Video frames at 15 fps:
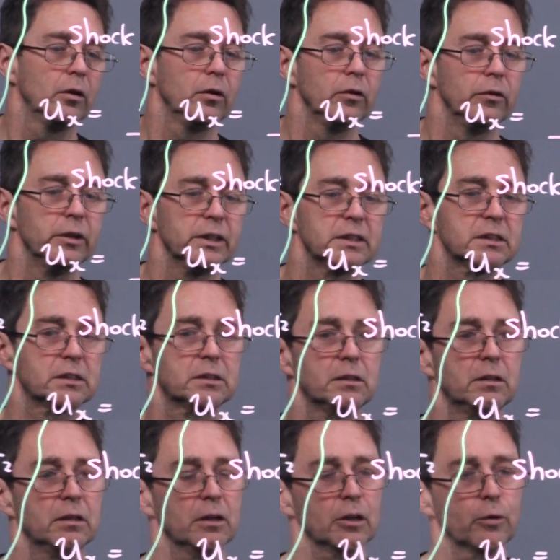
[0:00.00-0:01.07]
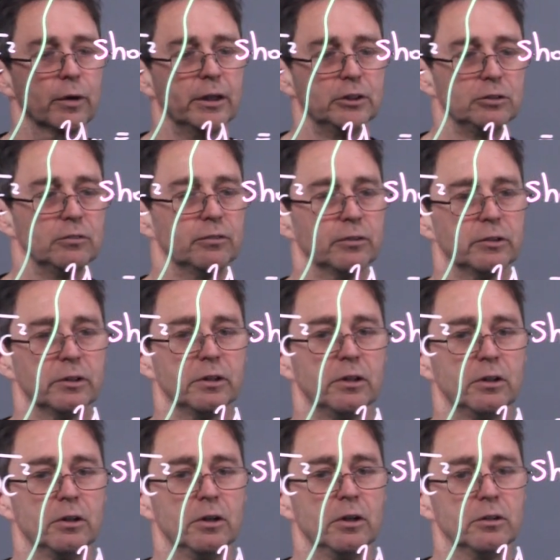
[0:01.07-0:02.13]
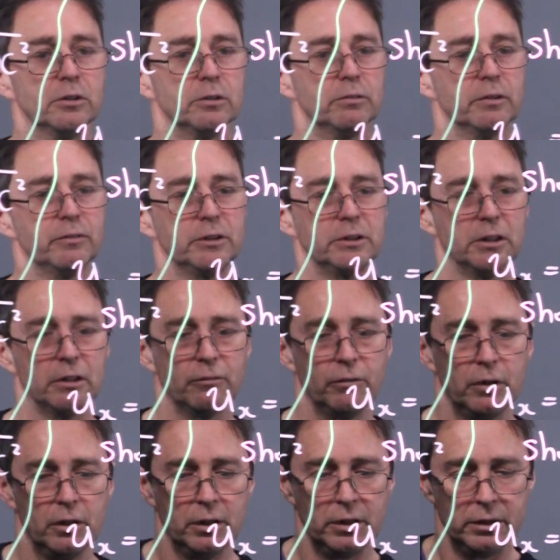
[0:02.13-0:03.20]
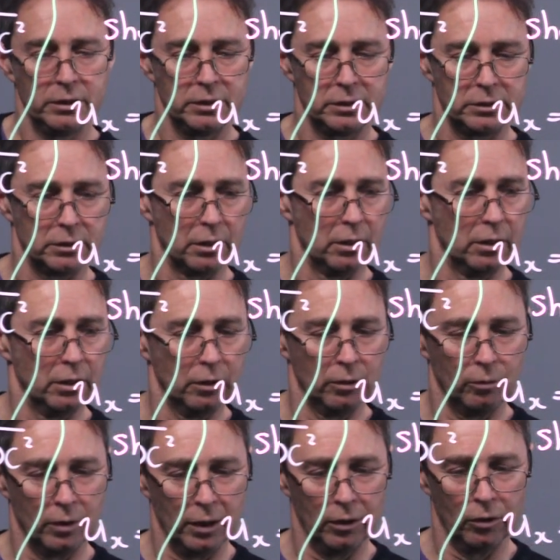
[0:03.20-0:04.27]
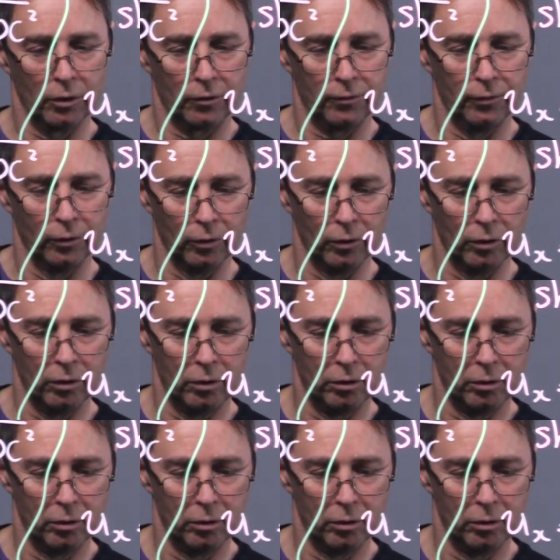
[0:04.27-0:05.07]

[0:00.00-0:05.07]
this equation for the derivative. So I look for